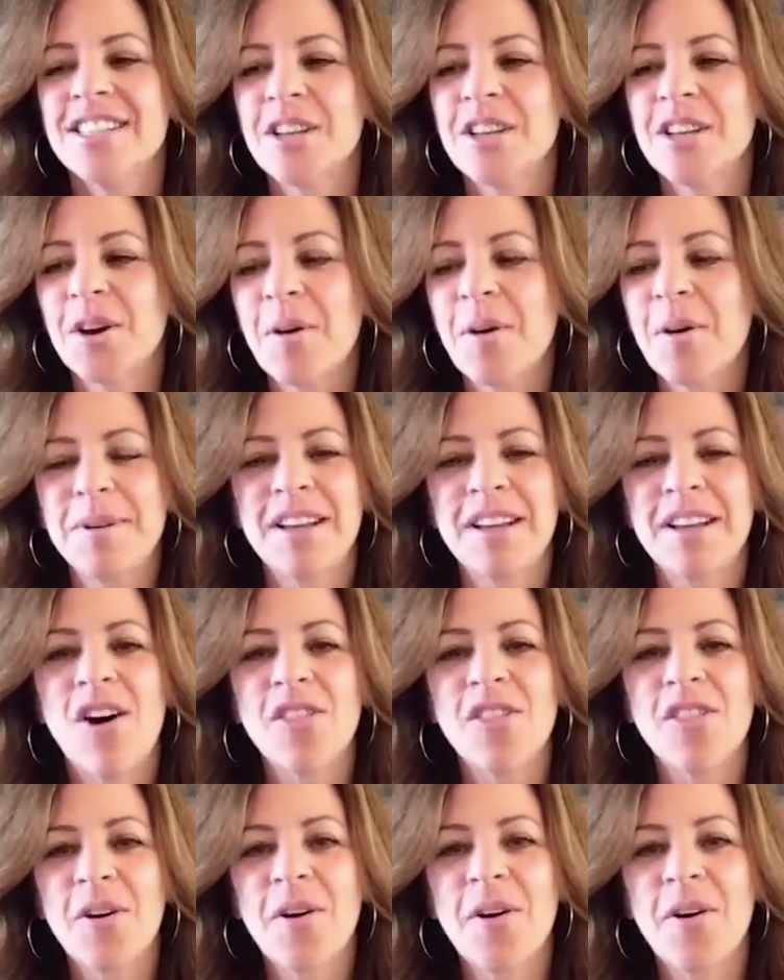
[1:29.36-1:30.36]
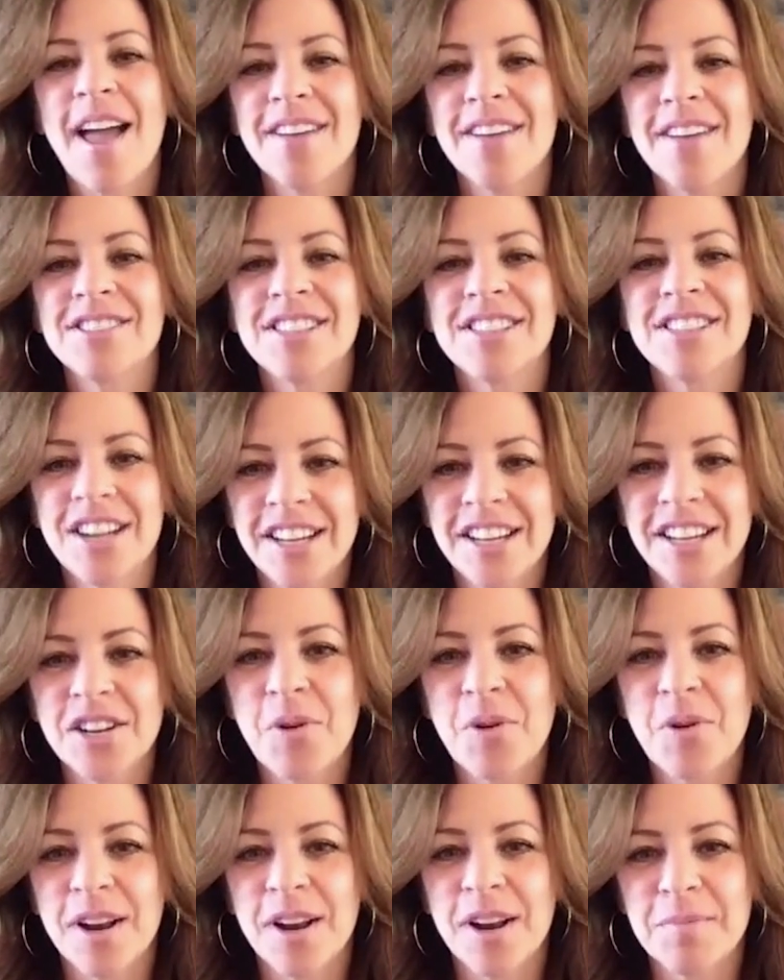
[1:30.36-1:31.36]
So, I mean, although I have
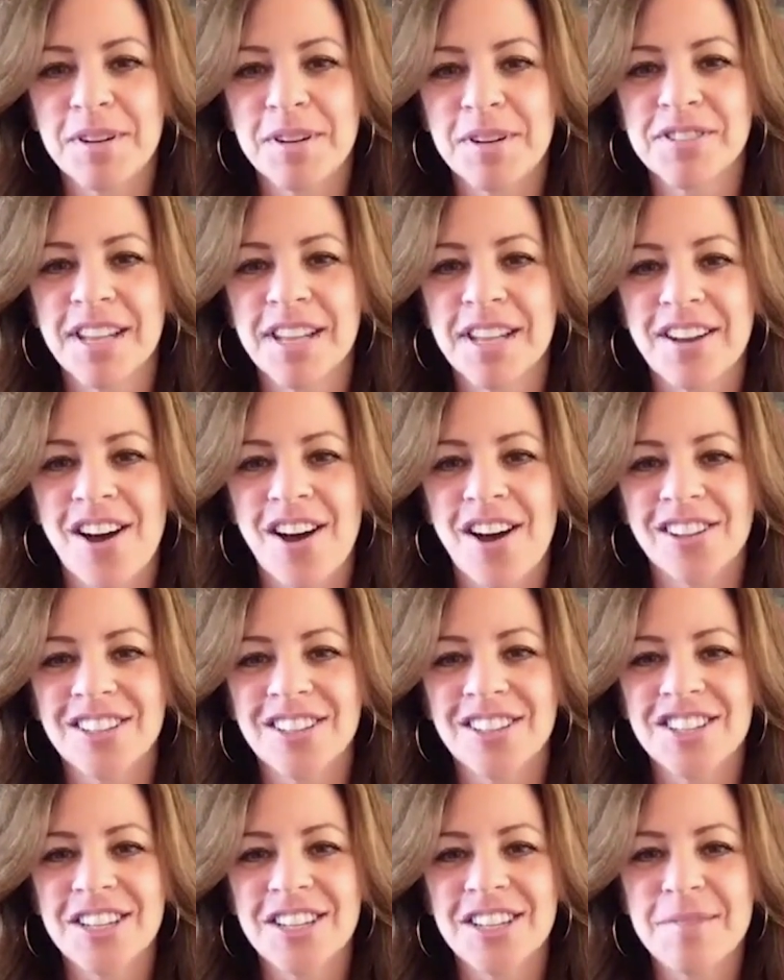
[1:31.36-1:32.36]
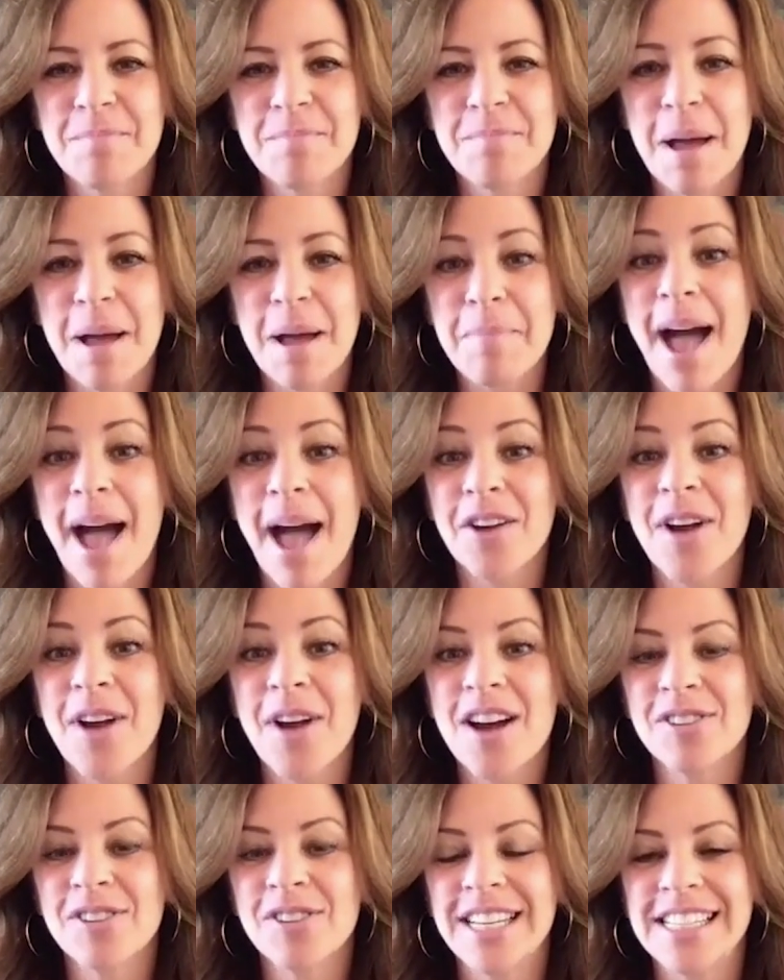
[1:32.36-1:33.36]
studied quite a bit of psychology, my
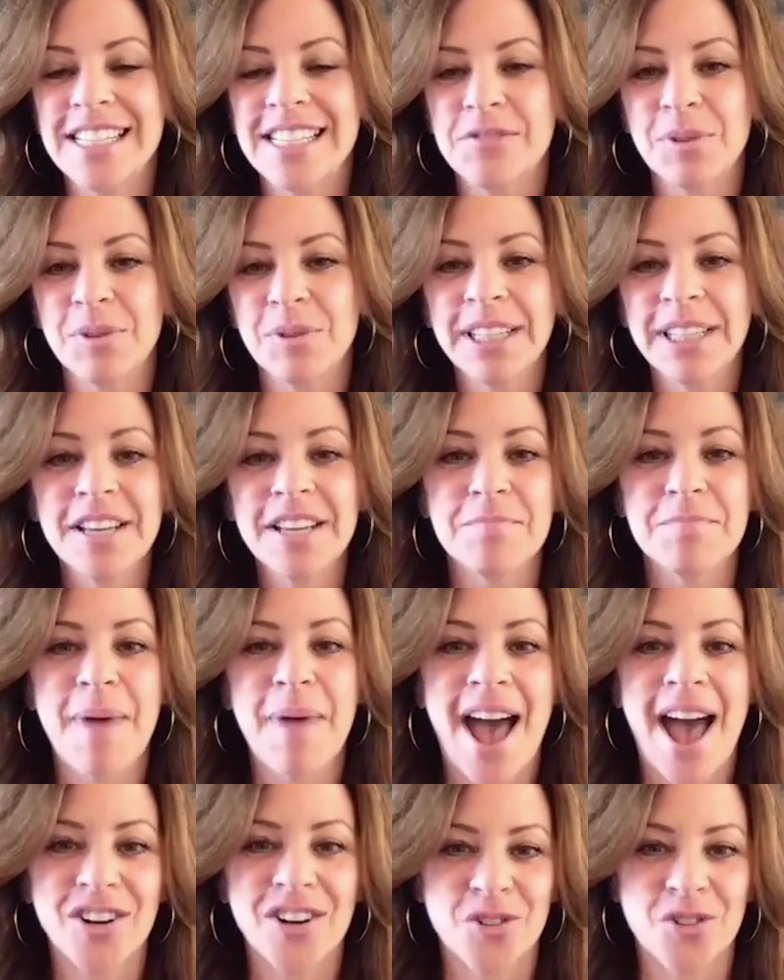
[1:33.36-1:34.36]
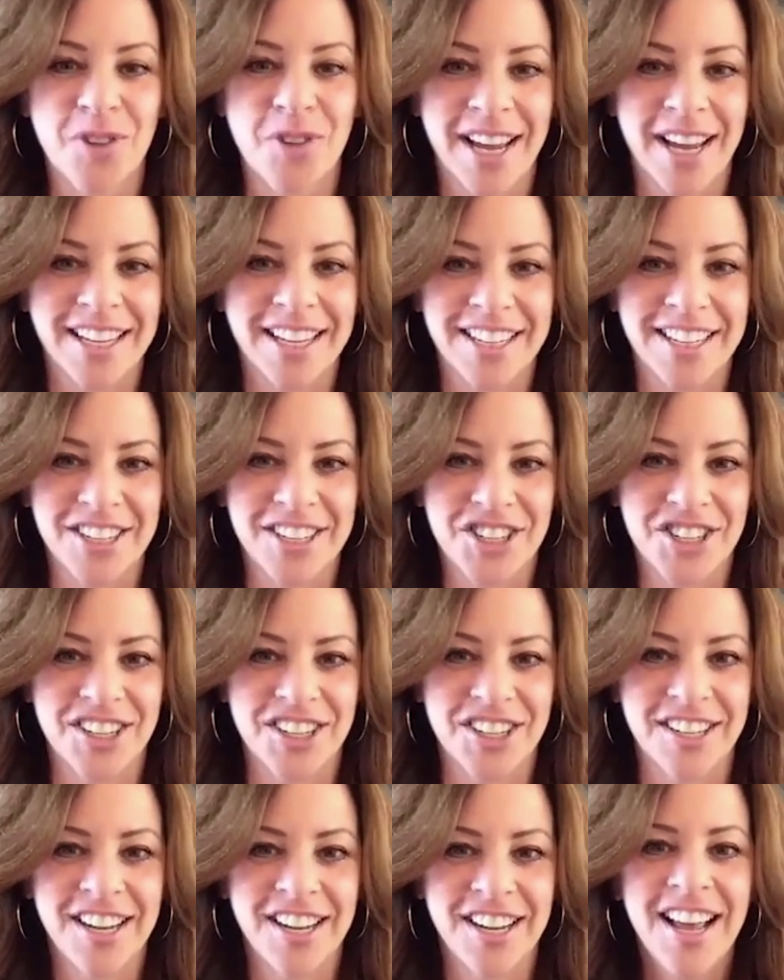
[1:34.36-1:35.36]
background is really in pattern
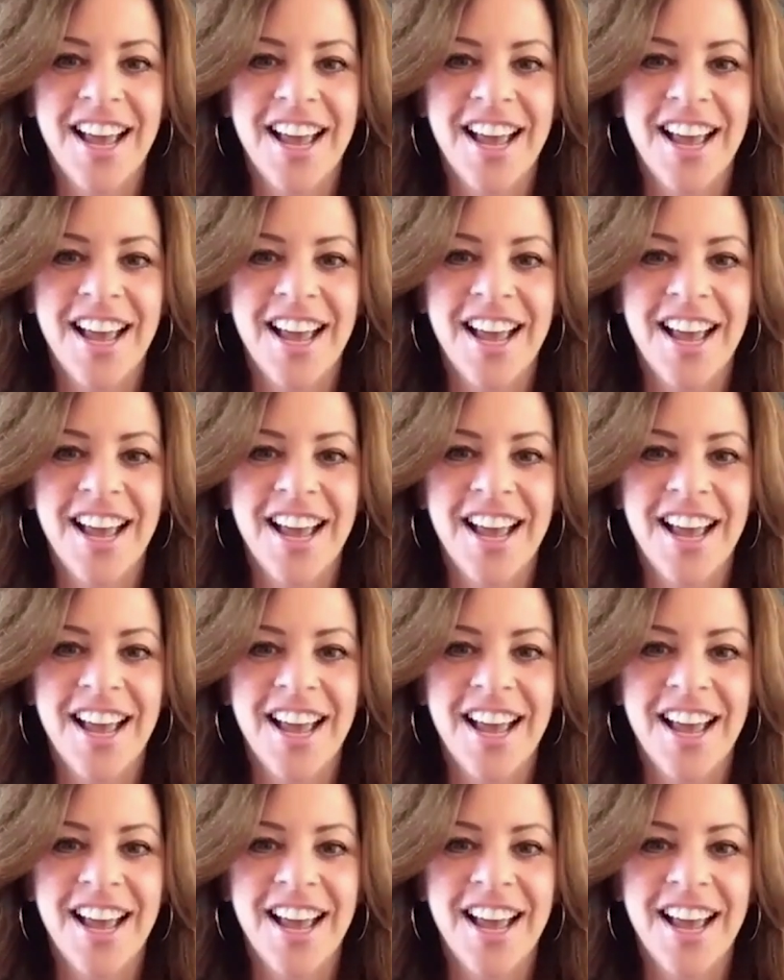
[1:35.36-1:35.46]
recognition.